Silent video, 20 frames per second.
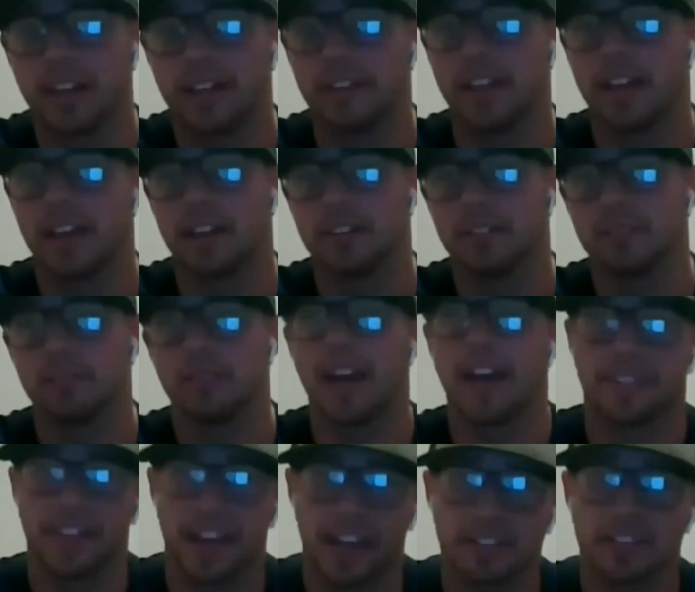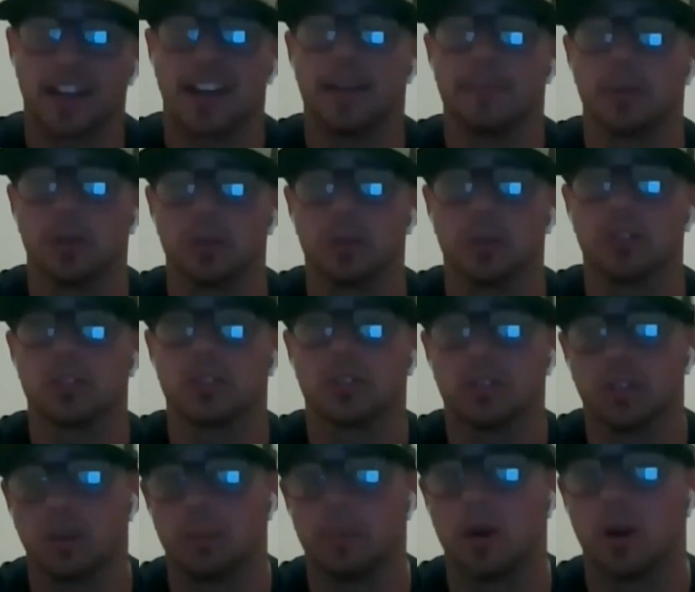And then at that time it was
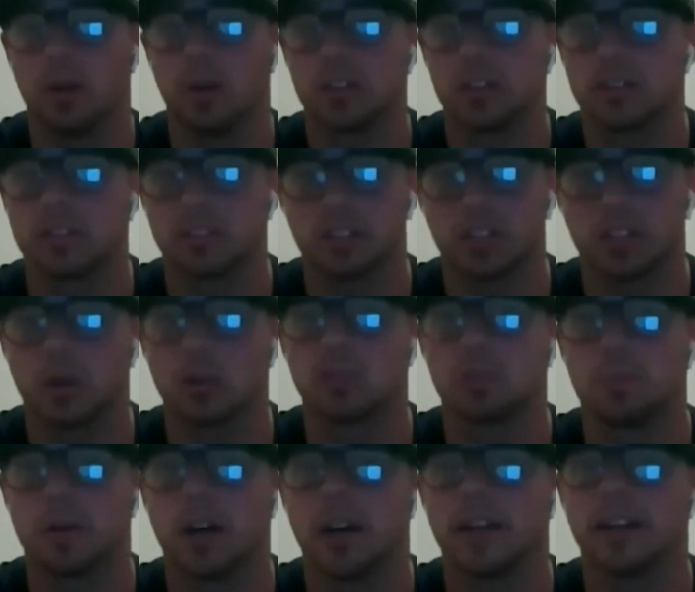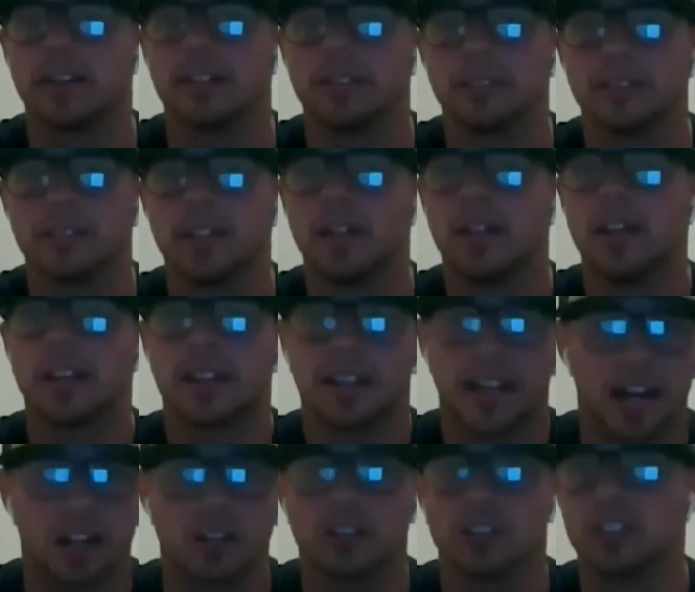Lamonis and Coach Bunn and
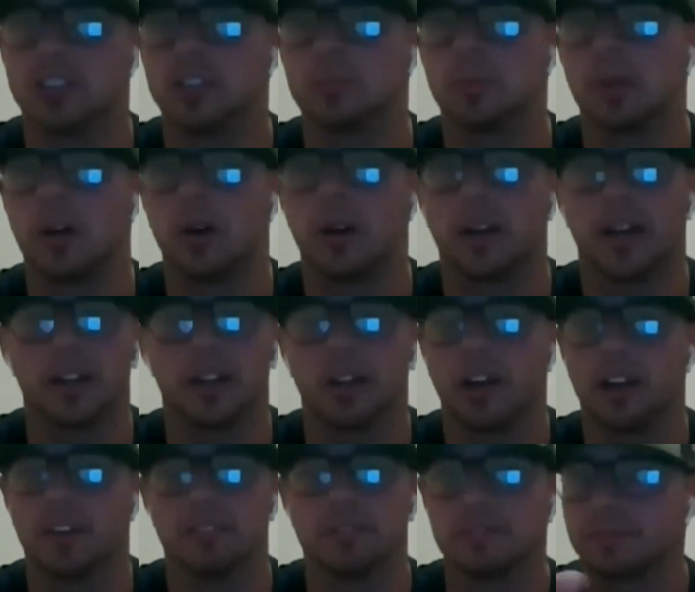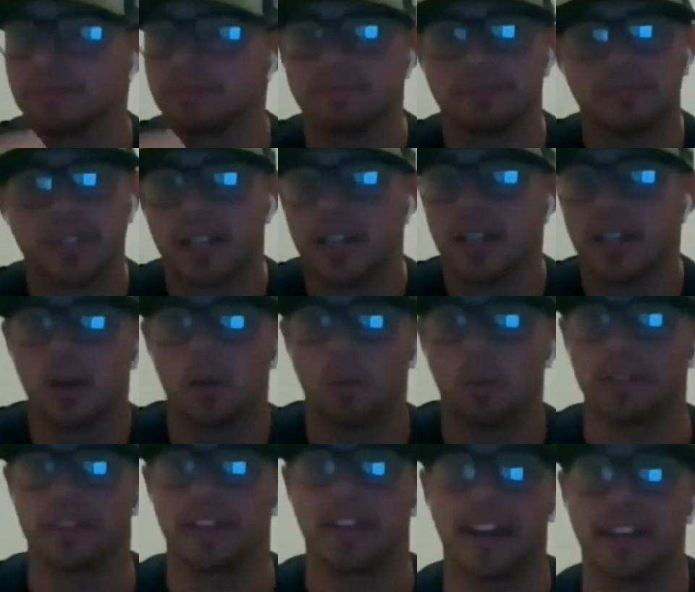Kyle Cheesebrough. And I loved
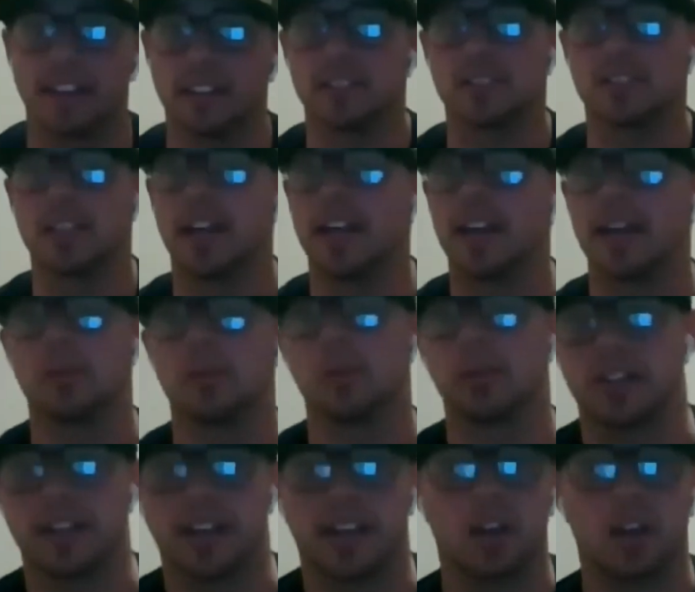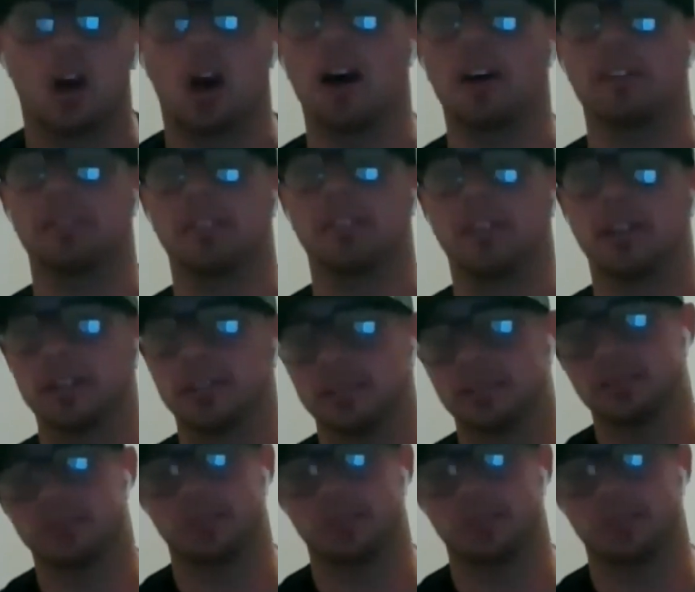what they had to say and what they had to offer.